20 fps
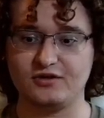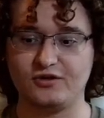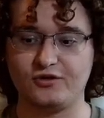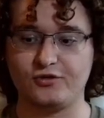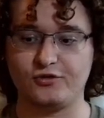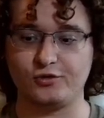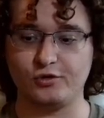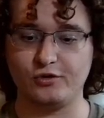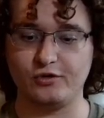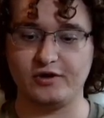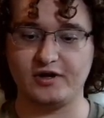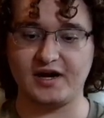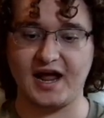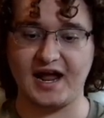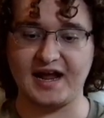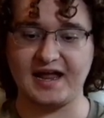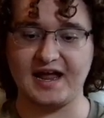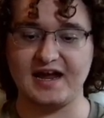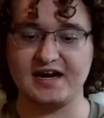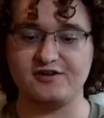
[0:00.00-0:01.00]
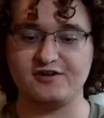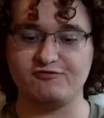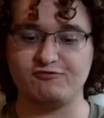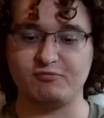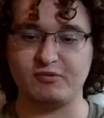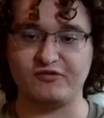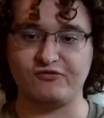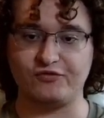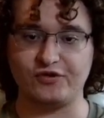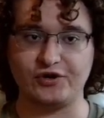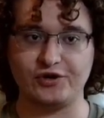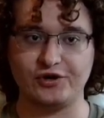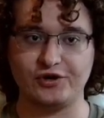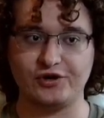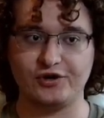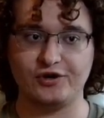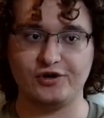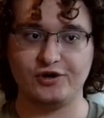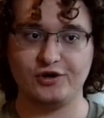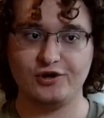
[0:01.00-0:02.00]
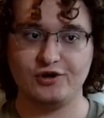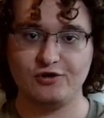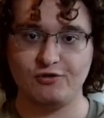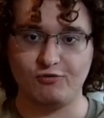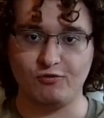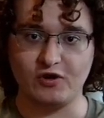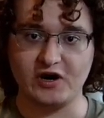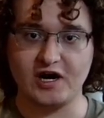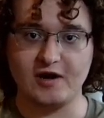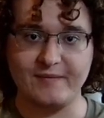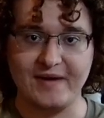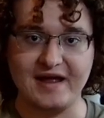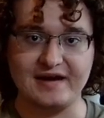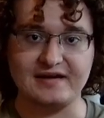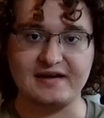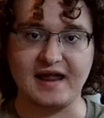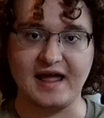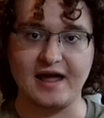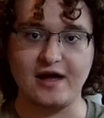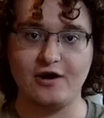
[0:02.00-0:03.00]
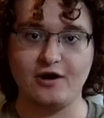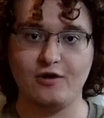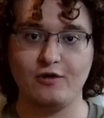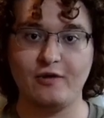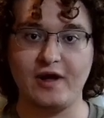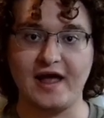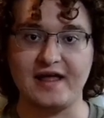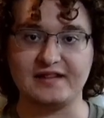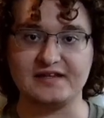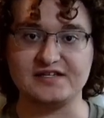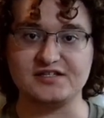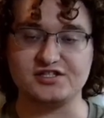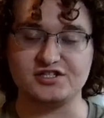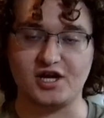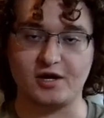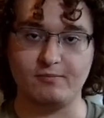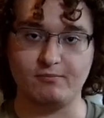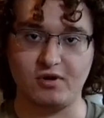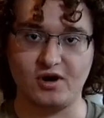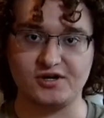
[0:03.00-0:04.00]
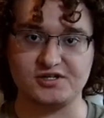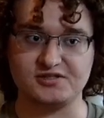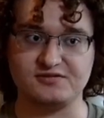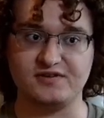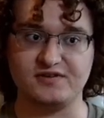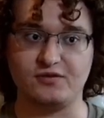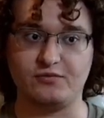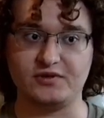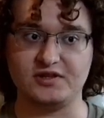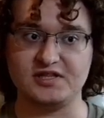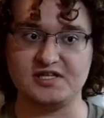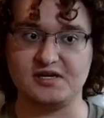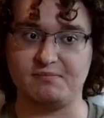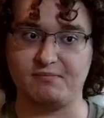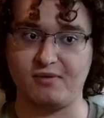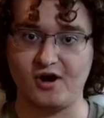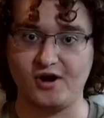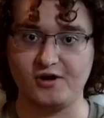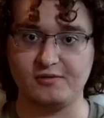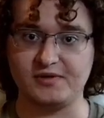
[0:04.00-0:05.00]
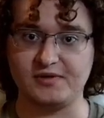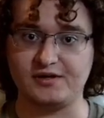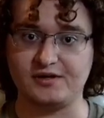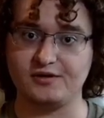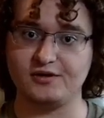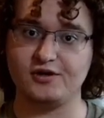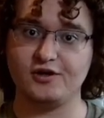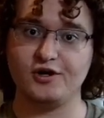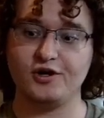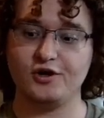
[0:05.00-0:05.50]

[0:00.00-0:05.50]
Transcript: through it, I kind of prefer where I'm at now, at least some parts of it with the apartment,